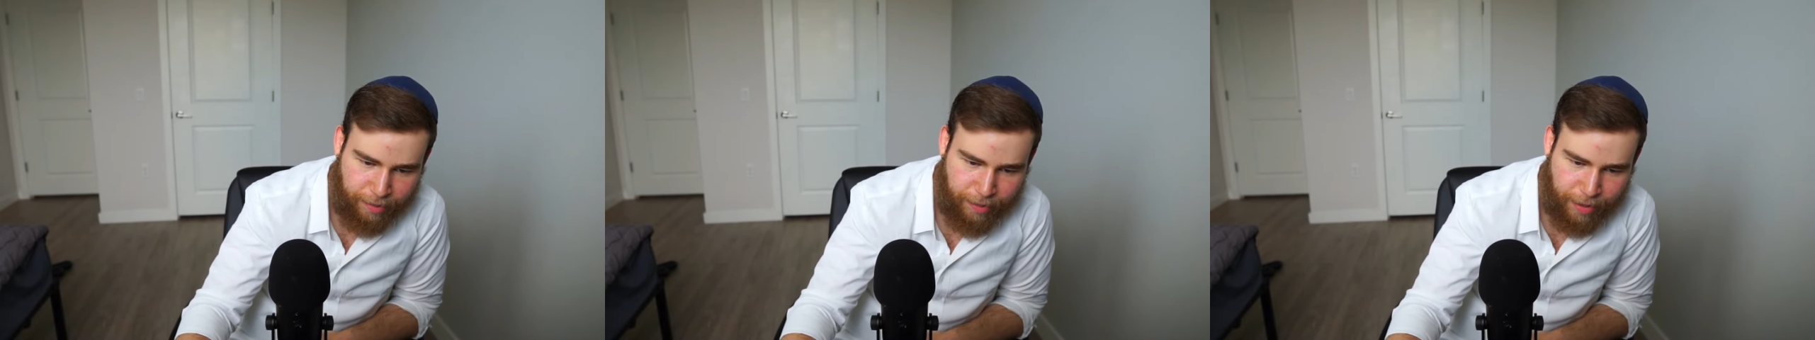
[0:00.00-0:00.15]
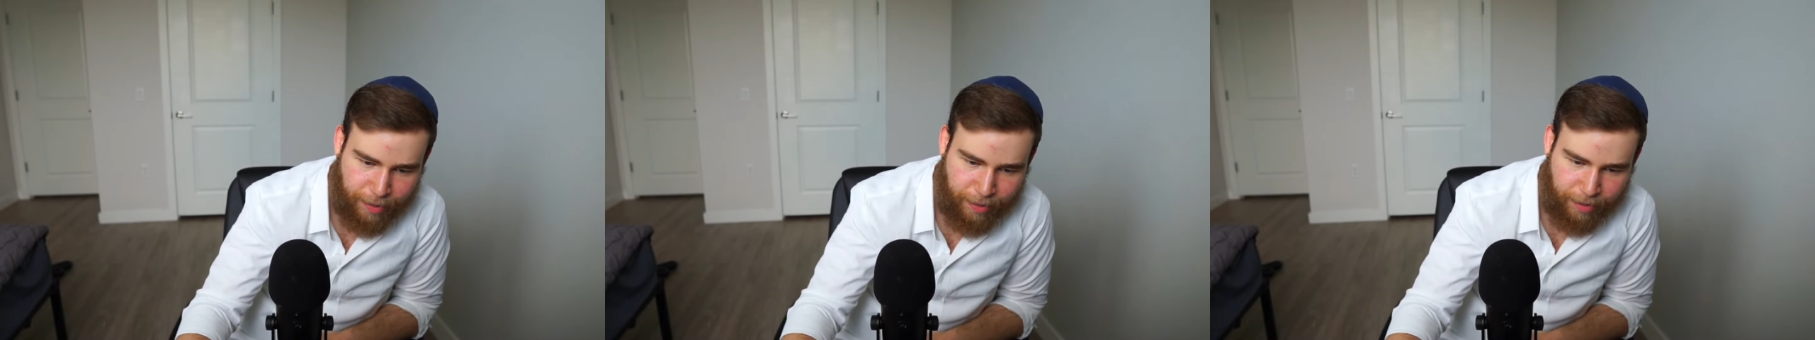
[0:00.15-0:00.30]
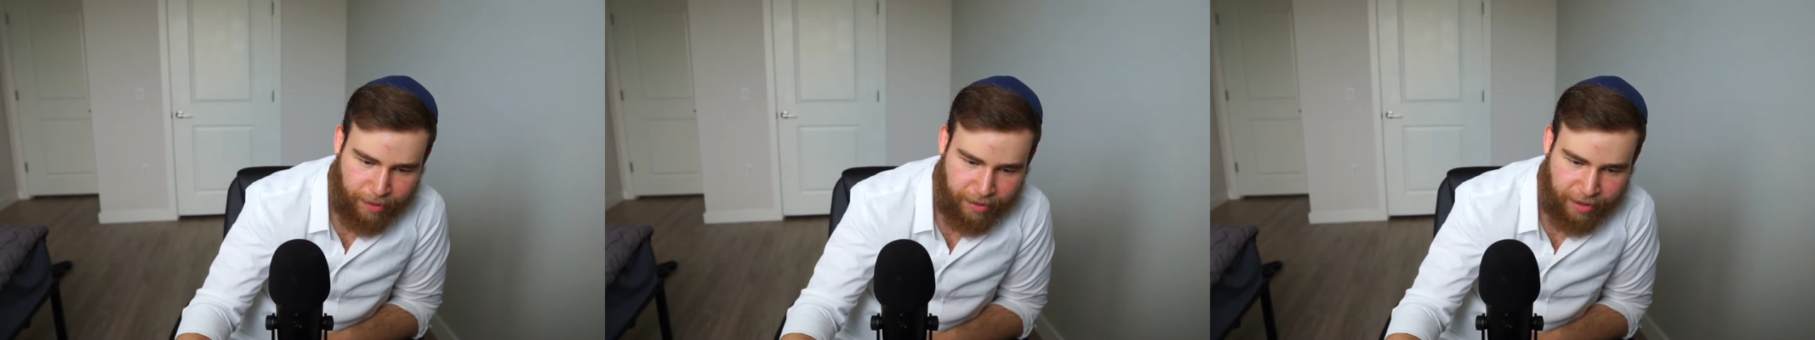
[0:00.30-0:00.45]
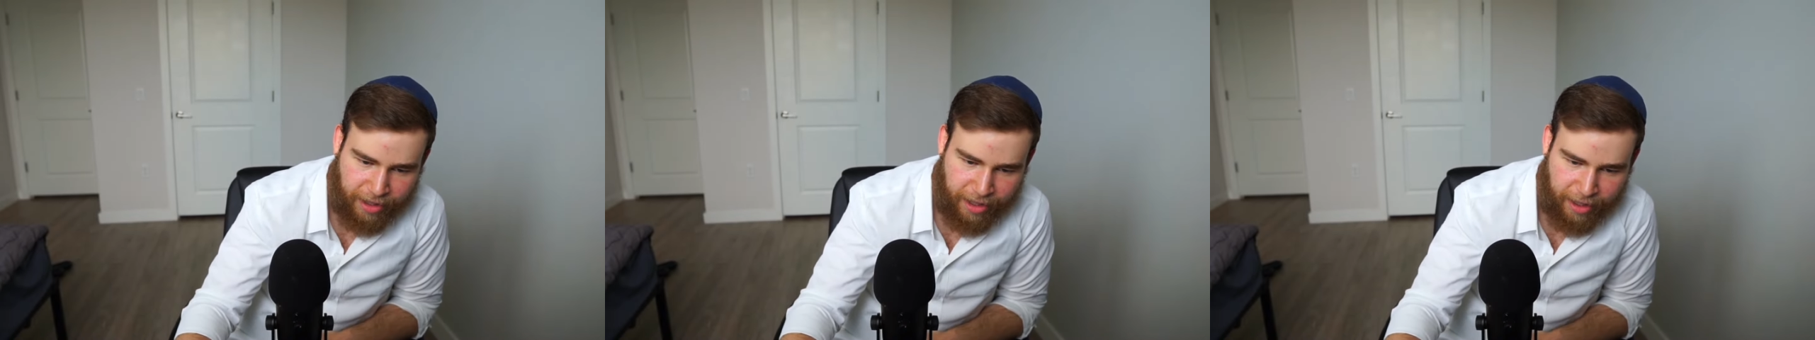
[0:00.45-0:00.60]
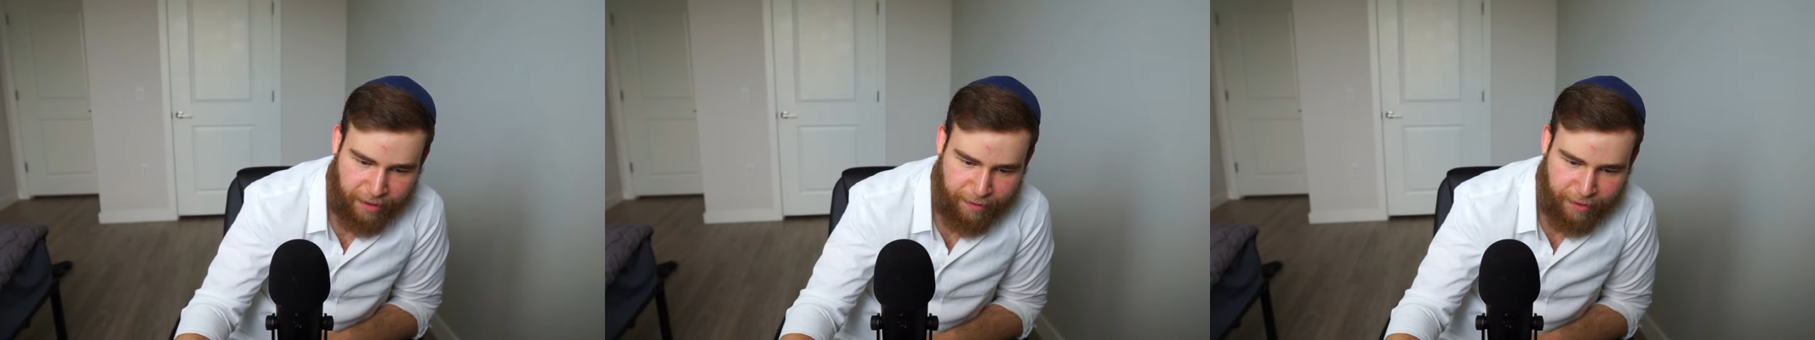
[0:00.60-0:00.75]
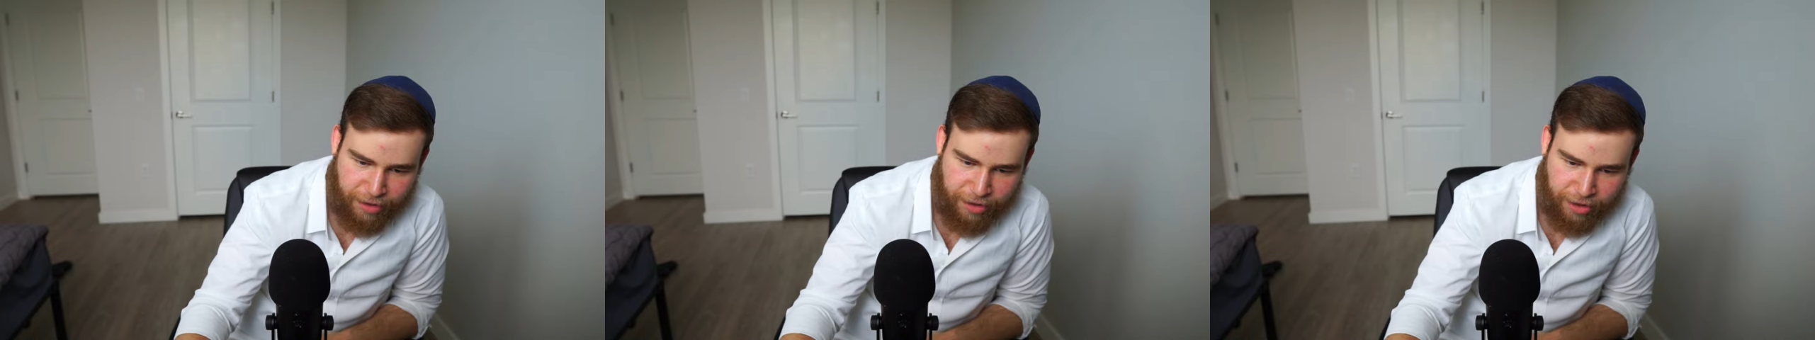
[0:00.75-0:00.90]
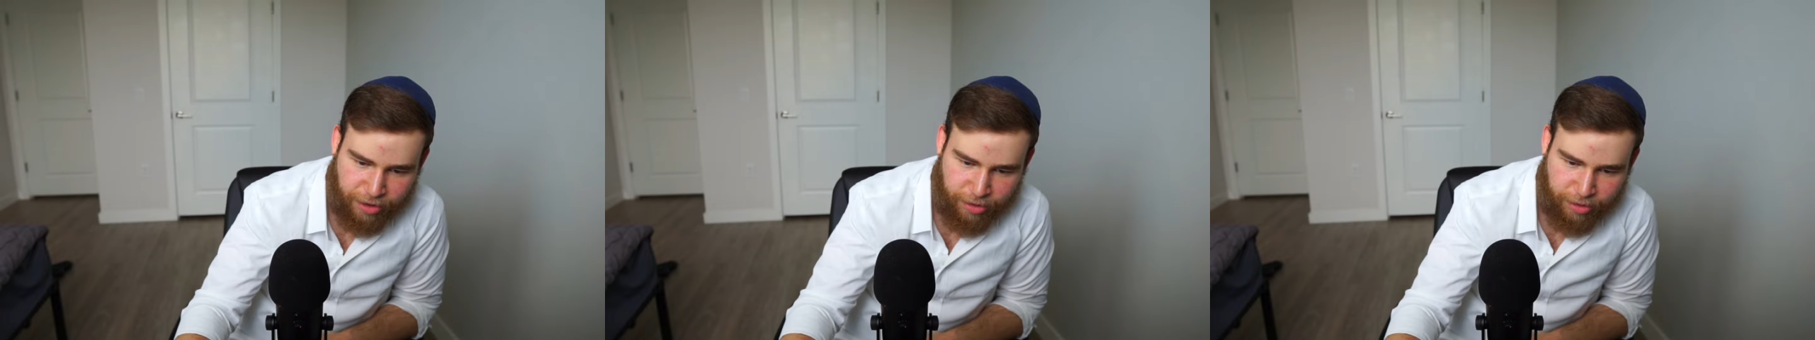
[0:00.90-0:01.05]
people
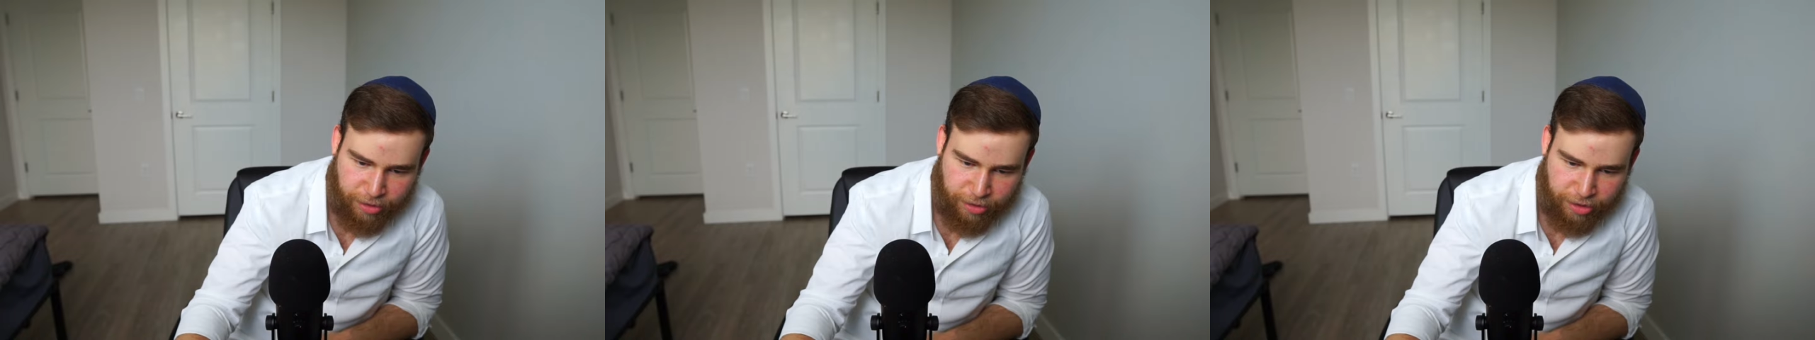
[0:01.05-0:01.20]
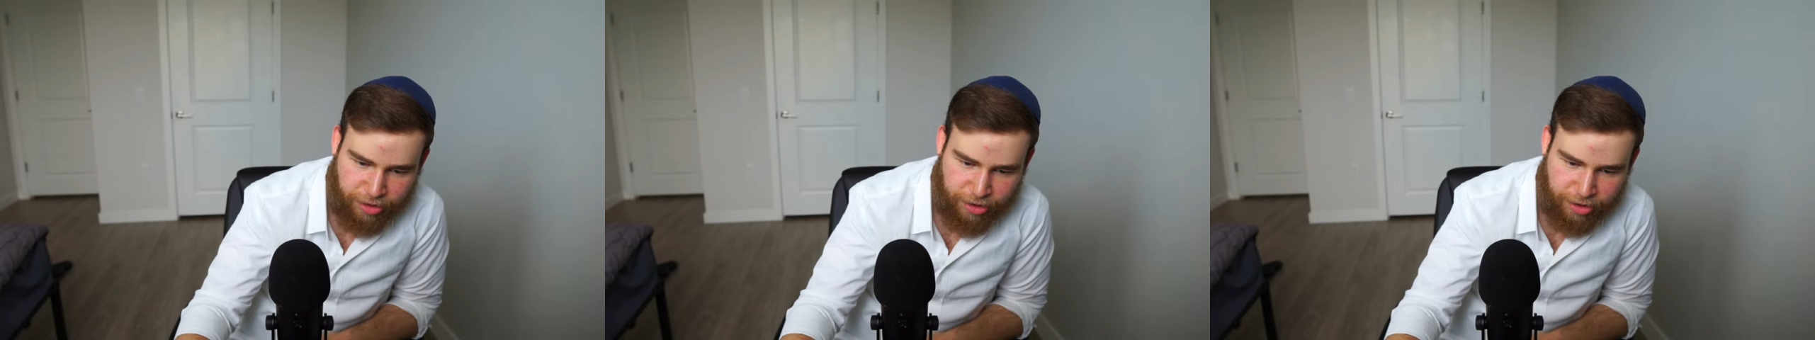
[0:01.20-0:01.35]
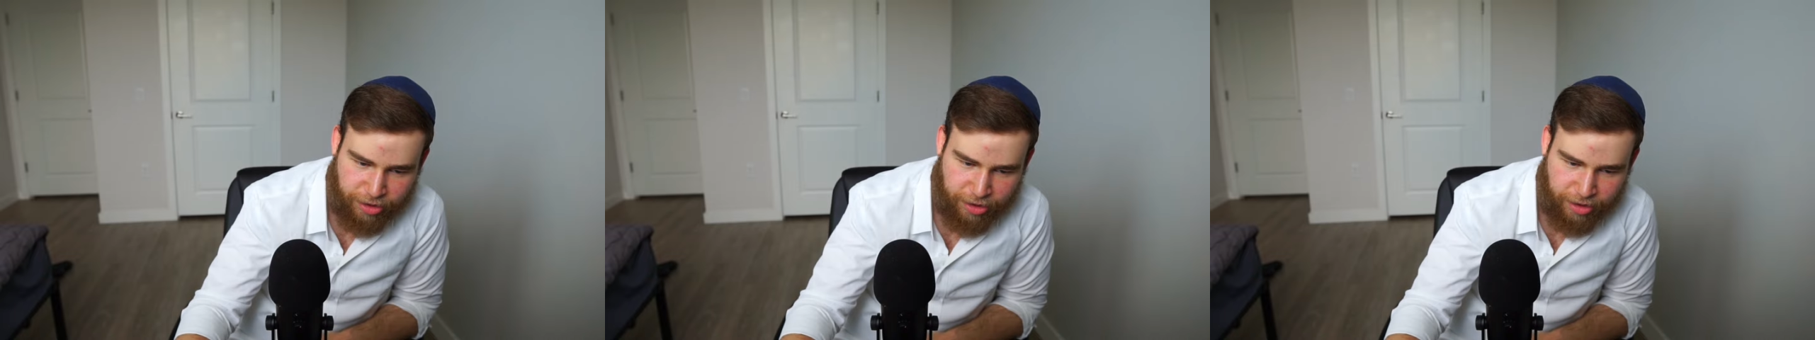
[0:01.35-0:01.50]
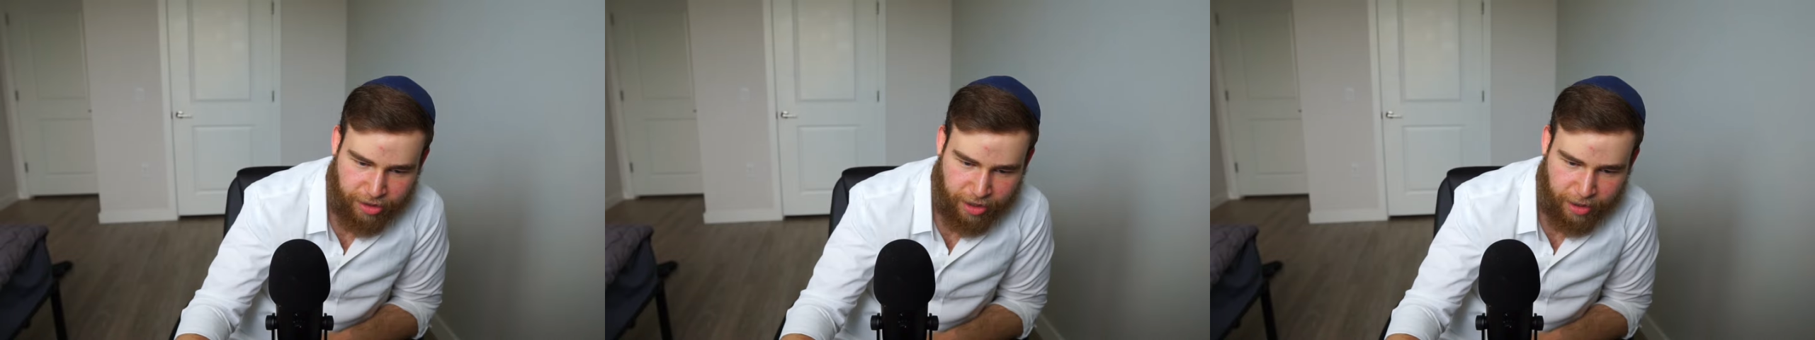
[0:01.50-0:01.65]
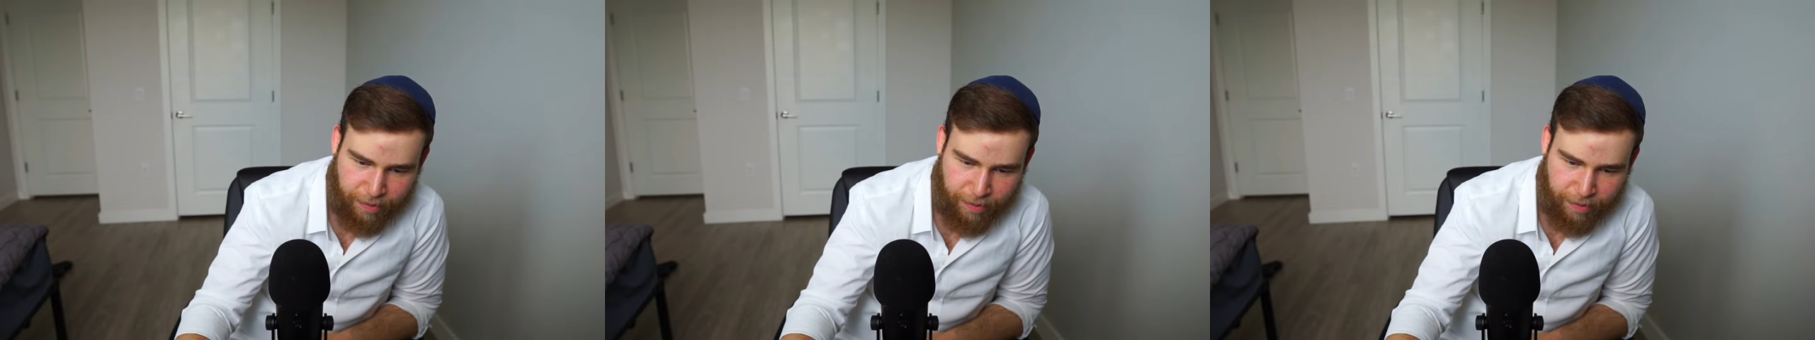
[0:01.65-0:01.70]
gave to Jews